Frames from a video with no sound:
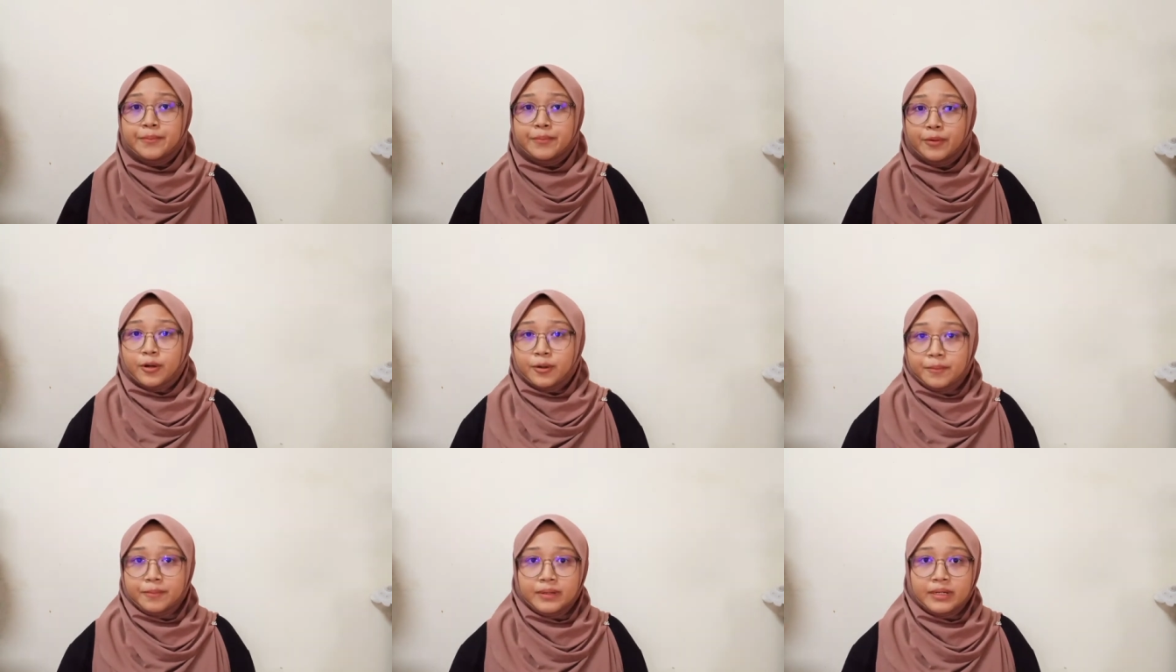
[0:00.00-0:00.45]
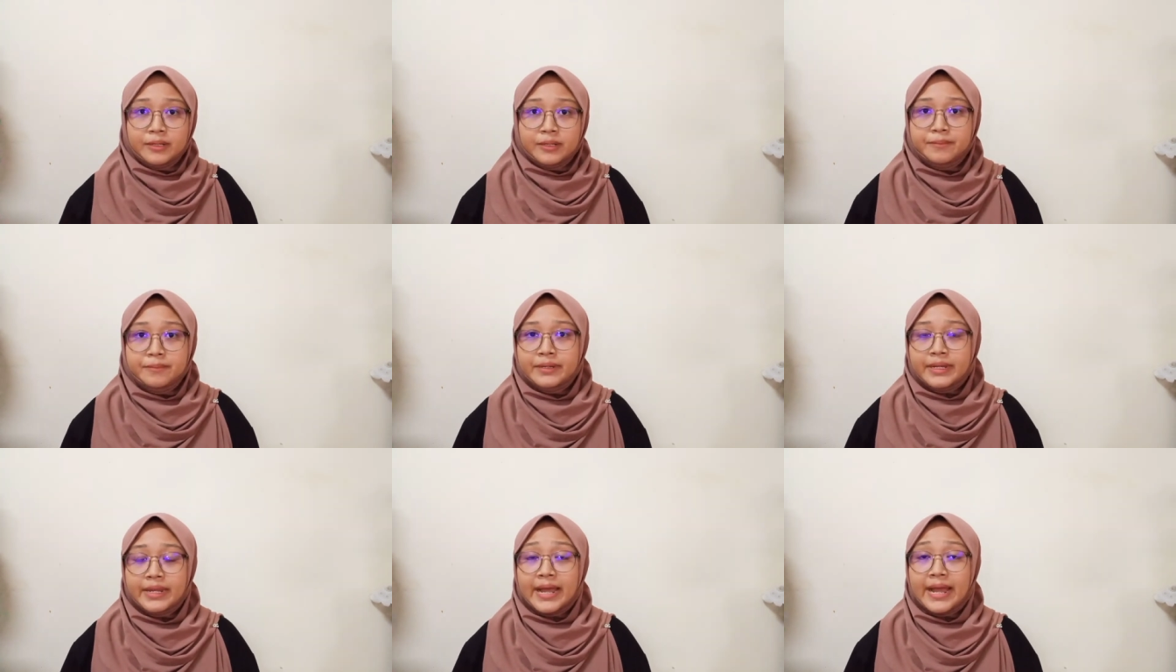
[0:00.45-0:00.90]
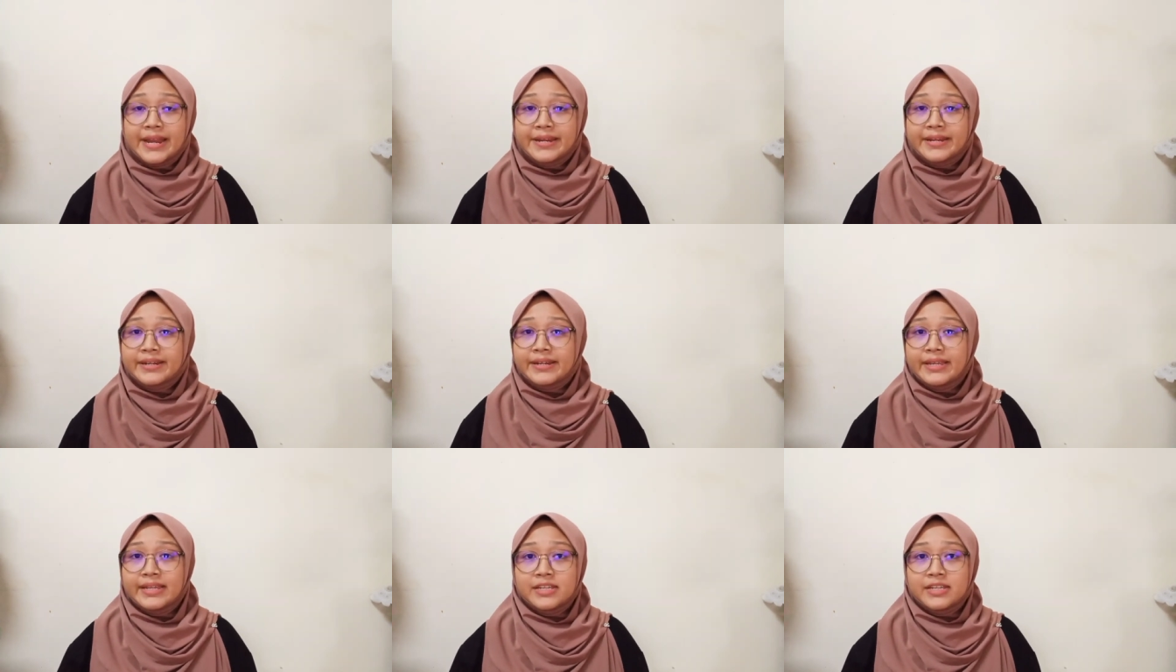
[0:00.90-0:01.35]
problem that
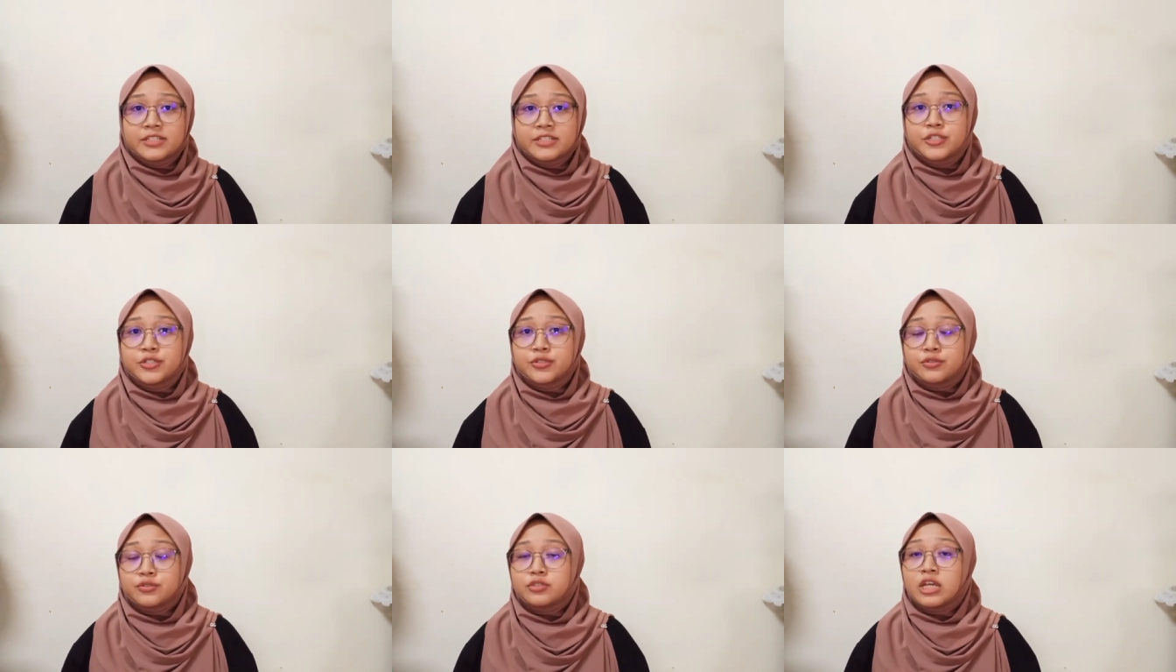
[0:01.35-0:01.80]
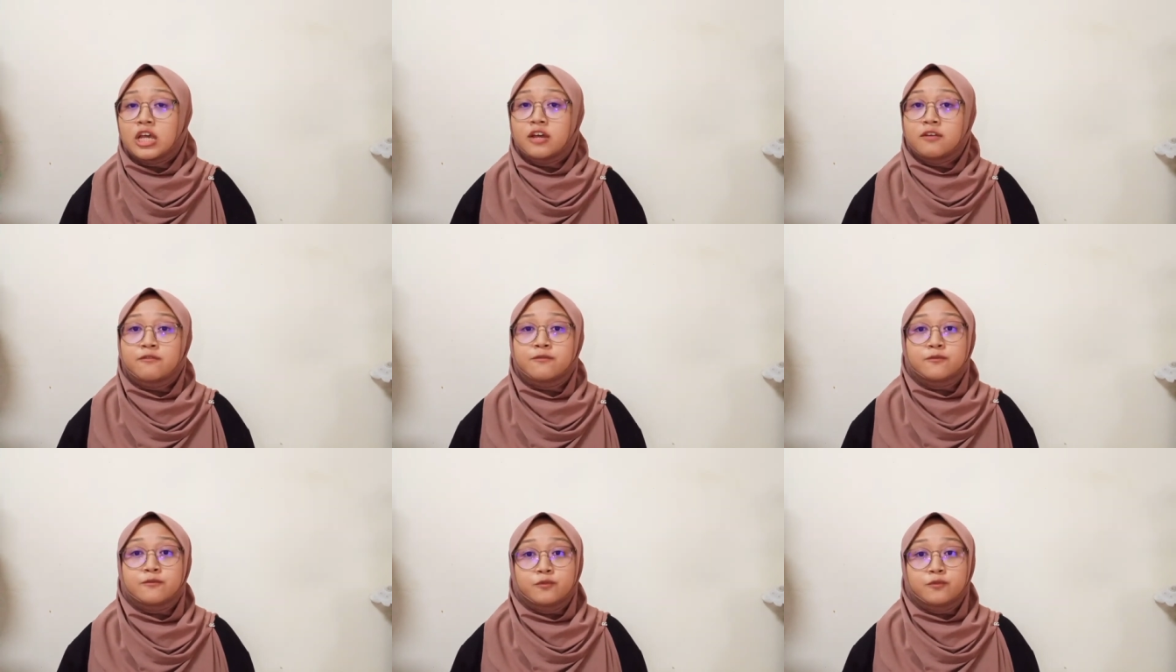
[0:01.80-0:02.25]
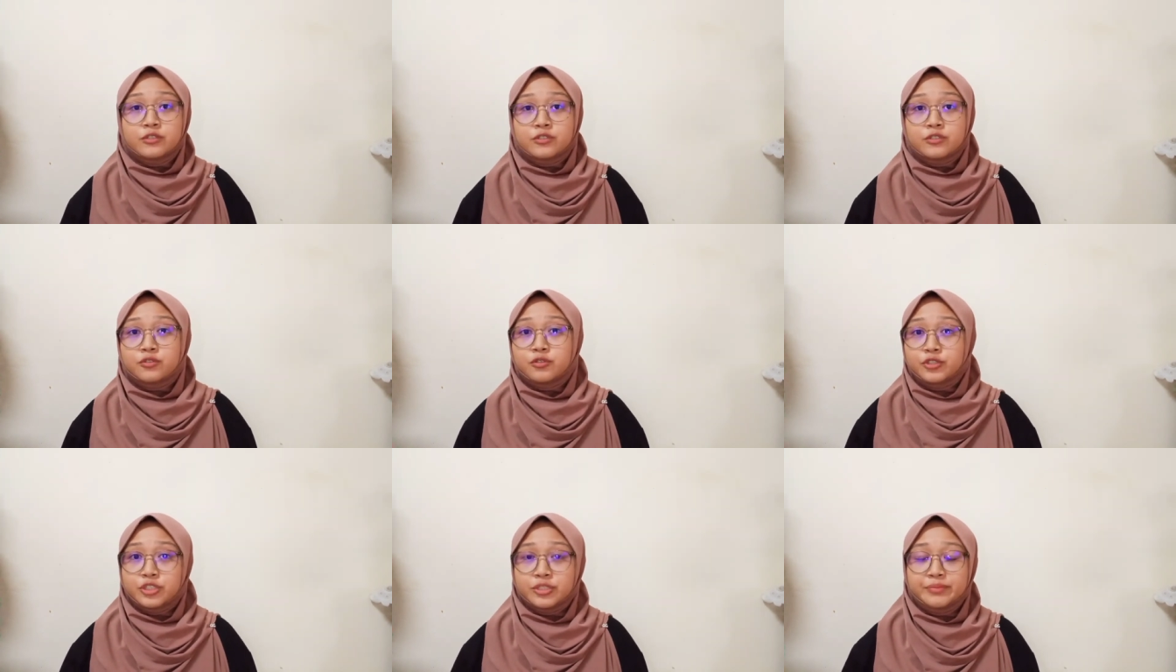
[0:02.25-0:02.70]
underage youth have with
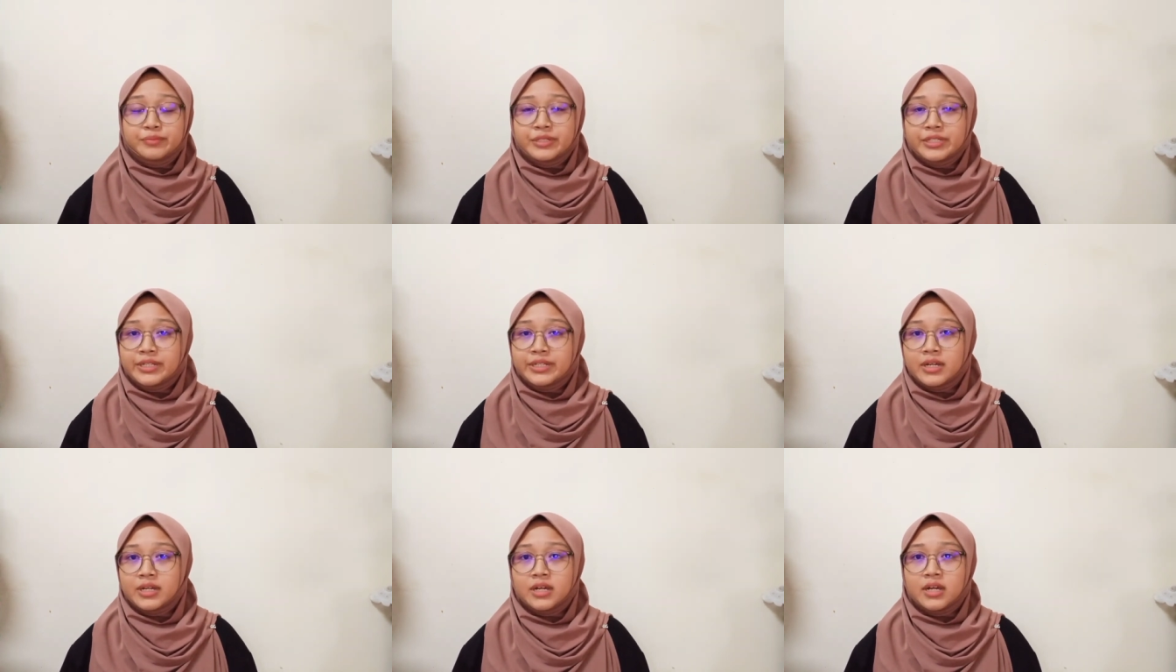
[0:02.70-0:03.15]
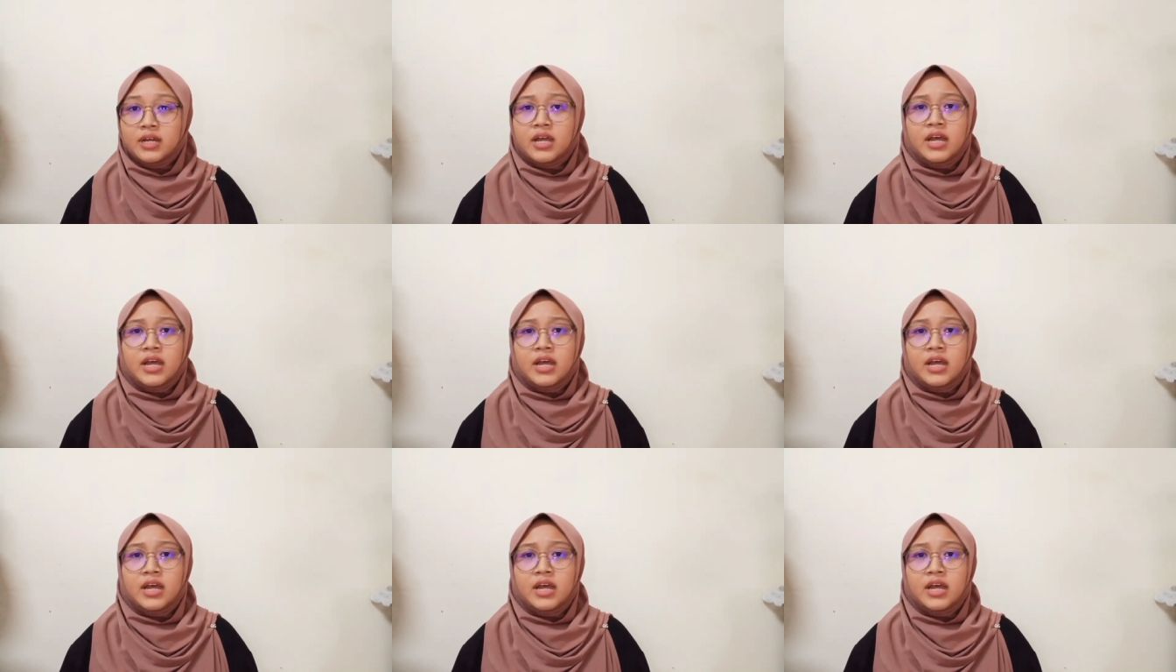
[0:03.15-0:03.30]
social media.